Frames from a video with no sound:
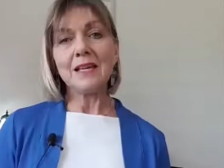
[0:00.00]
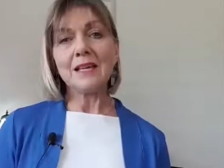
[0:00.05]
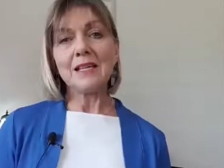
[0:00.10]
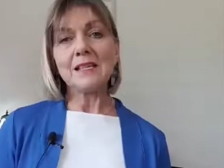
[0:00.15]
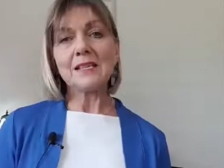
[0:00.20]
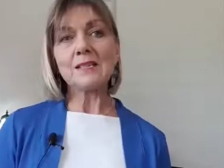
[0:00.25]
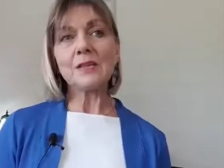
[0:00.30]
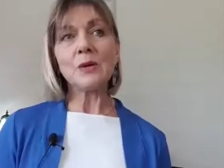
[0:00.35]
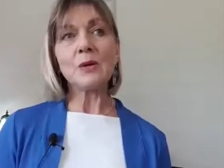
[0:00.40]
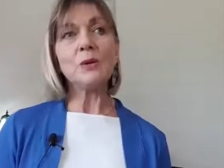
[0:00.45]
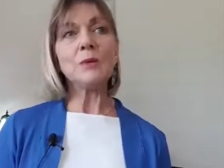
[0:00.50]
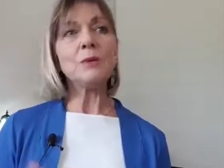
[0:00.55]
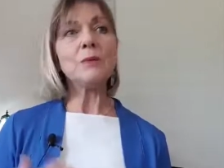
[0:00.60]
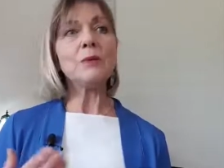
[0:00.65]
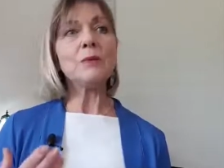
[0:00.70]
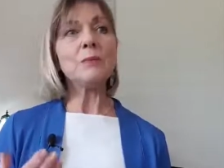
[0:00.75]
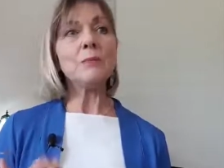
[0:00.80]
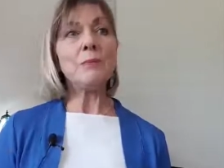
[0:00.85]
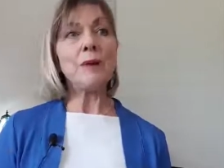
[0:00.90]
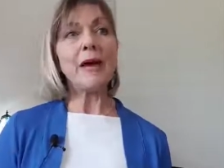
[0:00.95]
So
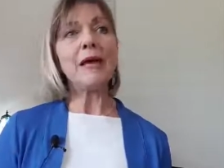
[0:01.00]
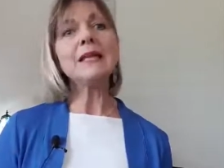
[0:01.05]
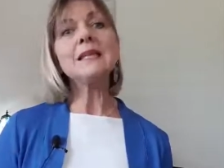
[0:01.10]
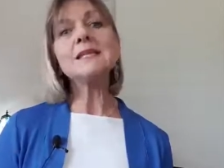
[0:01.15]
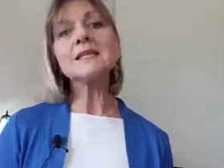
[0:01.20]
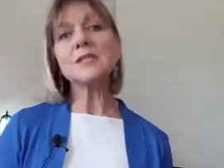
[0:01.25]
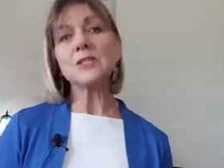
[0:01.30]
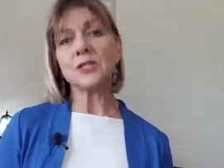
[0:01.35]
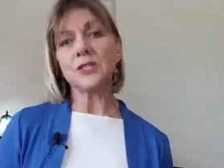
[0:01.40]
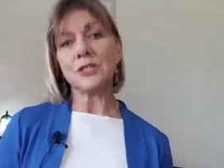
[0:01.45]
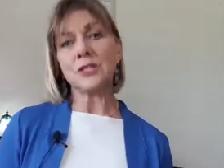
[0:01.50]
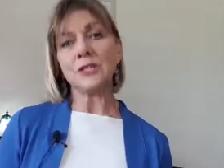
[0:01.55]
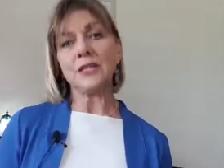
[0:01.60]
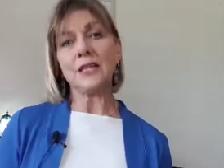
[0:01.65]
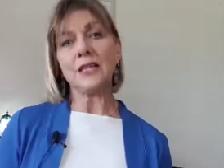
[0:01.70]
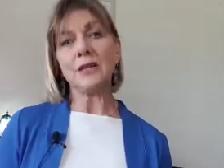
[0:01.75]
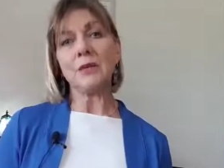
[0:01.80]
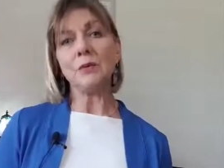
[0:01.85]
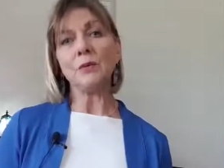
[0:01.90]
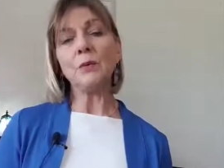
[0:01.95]
with Bella's
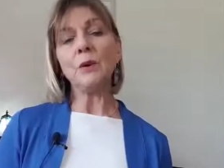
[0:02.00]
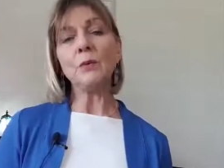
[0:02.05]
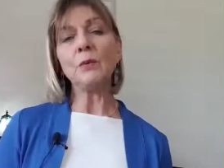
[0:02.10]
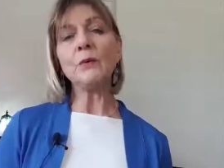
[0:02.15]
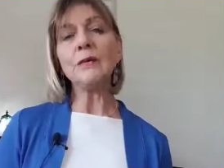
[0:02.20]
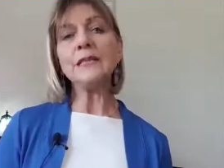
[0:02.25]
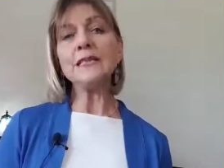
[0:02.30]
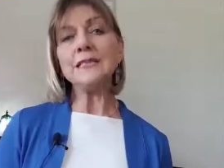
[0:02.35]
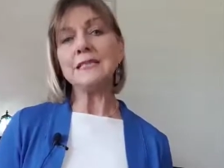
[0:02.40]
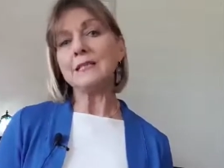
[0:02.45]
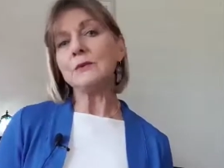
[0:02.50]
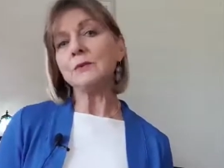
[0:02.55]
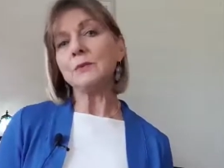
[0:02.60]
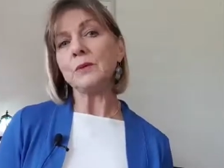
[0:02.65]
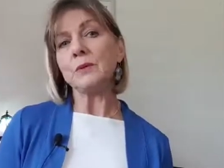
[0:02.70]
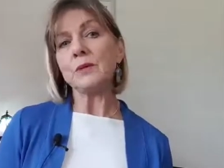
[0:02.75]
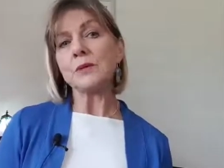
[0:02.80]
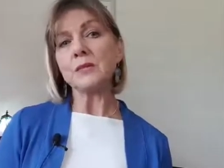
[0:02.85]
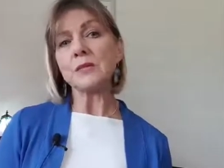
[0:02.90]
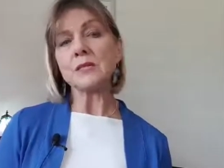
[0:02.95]
journey, what we did
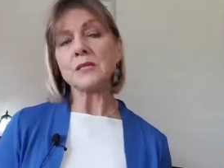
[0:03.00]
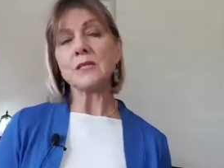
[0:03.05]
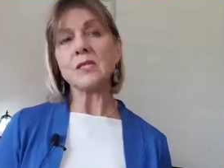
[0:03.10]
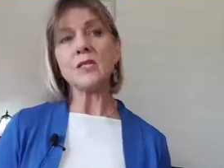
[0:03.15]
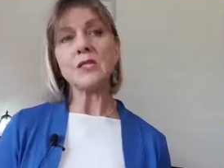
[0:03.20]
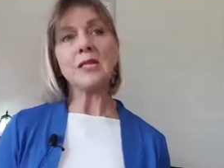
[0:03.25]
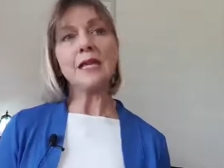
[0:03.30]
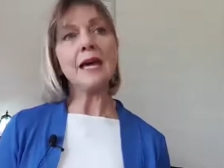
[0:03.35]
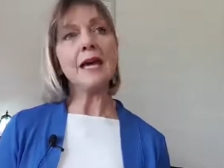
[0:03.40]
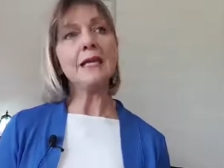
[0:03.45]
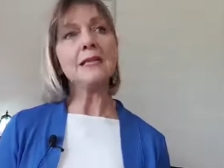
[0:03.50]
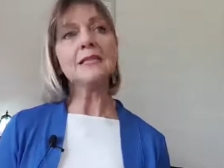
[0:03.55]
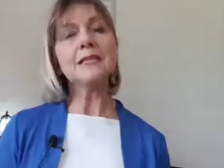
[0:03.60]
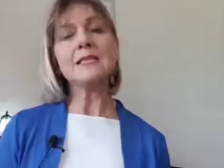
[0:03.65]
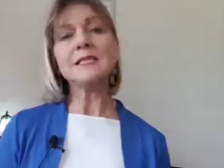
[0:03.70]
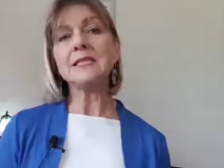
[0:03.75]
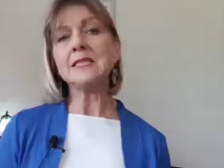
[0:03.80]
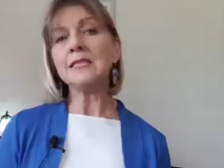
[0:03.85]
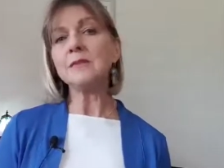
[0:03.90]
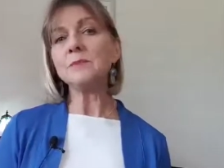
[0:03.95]
was, and she had a
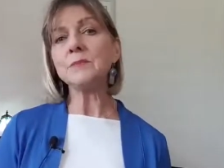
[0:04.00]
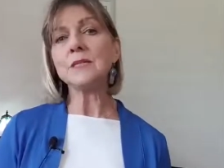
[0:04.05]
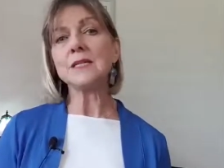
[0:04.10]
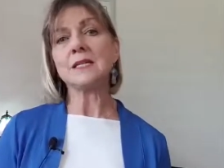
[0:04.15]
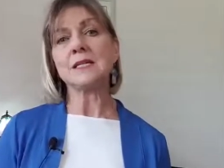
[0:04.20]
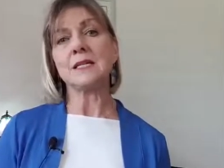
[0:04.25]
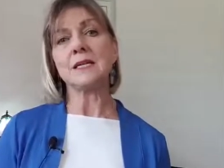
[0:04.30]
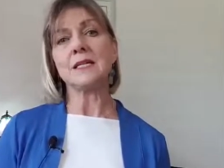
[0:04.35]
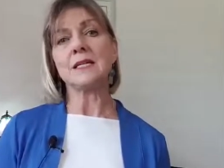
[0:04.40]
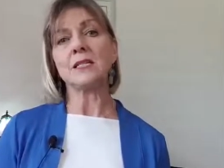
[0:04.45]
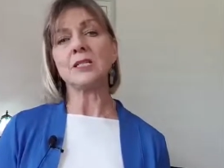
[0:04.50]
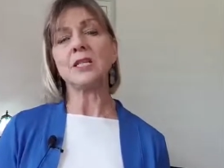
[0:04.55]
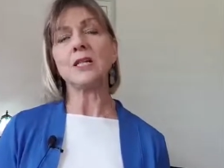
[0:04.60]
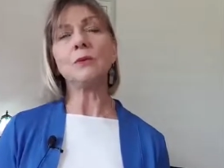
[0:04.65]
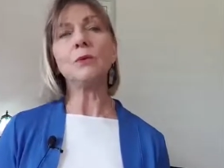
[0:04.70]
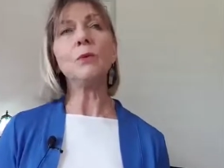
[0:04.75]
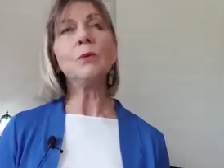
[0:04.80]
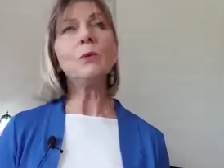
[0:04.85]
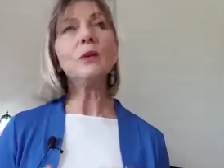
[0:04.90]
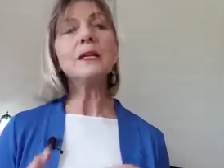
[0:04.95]
deep desire, she had
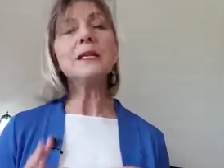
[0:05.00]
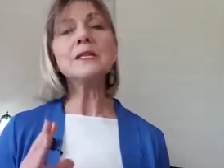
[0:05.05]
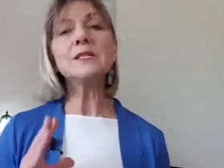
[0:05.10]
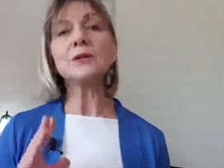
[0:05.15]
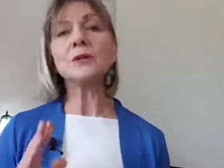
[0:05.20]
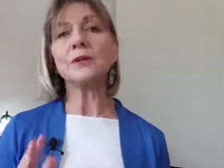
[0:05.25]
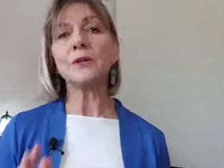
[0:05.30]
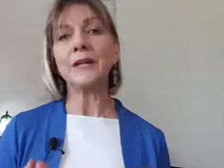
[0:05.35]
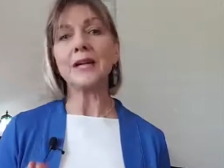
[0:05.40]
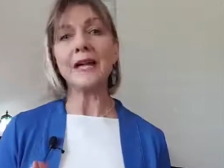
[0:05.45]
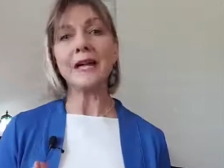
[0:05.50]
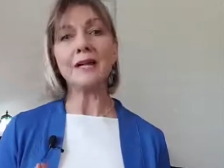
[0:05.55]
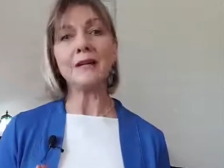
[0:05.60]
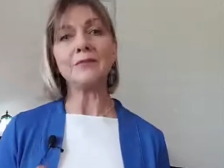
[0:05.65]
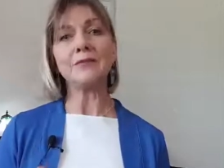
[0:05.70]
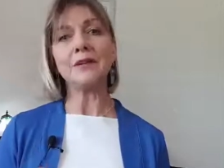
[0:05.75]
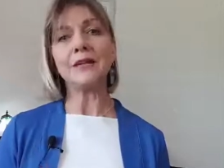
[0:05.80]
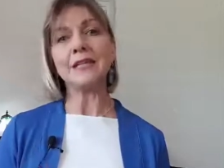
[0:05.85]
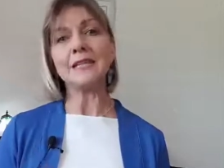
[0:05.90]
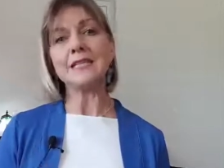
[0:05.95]
all these creative
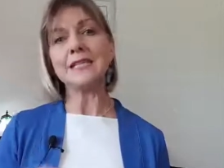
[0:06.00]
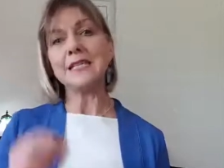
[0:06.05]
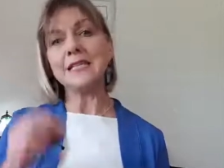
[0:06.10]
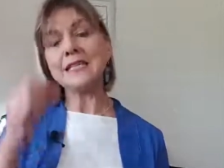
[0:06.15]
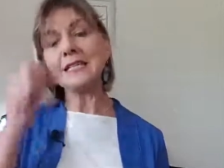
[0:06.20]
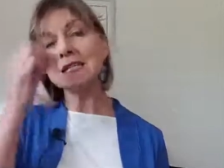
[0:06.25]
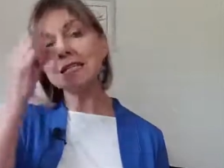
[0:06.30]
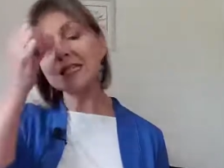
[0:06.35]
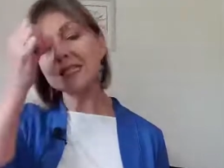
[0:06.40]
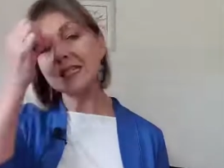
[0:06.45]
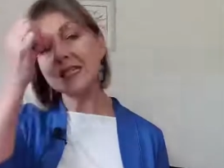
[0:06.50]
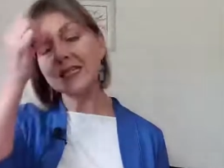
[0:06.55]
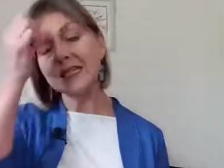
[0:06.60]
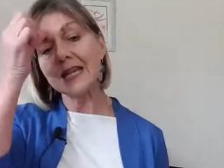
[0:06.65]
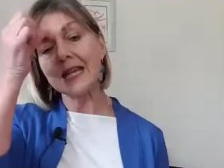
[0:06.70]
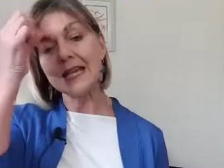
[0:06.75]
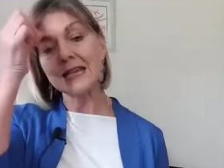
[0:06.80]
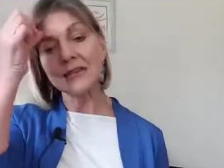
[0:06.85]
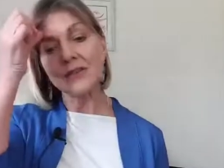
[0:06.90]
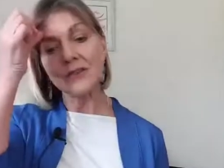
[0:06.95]
ideas
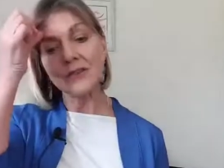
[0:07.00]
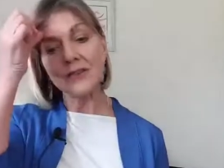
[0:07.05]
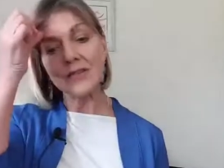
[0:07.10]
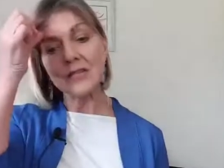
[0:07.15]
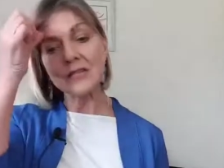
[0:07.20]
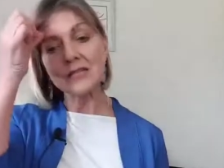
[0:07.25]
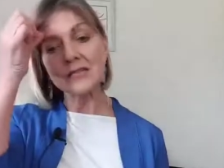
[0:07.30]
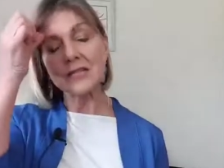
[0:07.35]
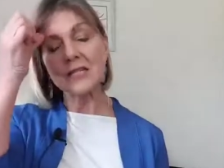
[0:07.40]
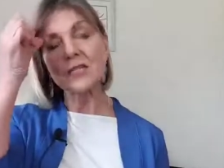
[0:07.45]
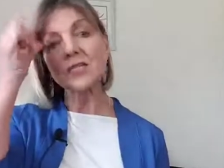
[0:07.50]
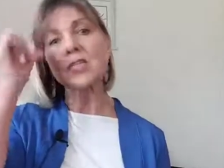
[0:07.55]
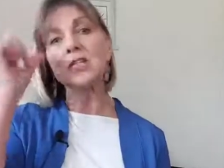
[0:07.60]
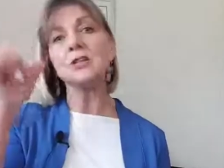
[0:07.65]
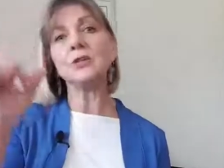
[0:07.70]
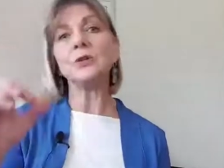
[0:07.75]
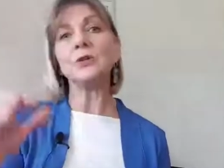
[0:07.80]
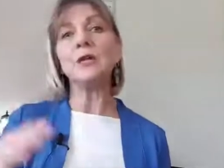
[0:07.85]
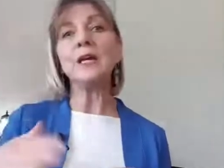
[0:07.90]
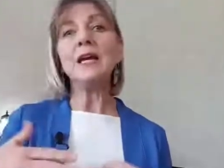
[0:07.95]
and things that she
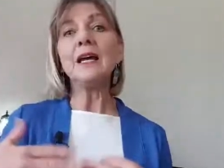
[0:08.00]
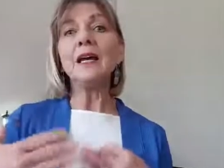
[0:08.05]
could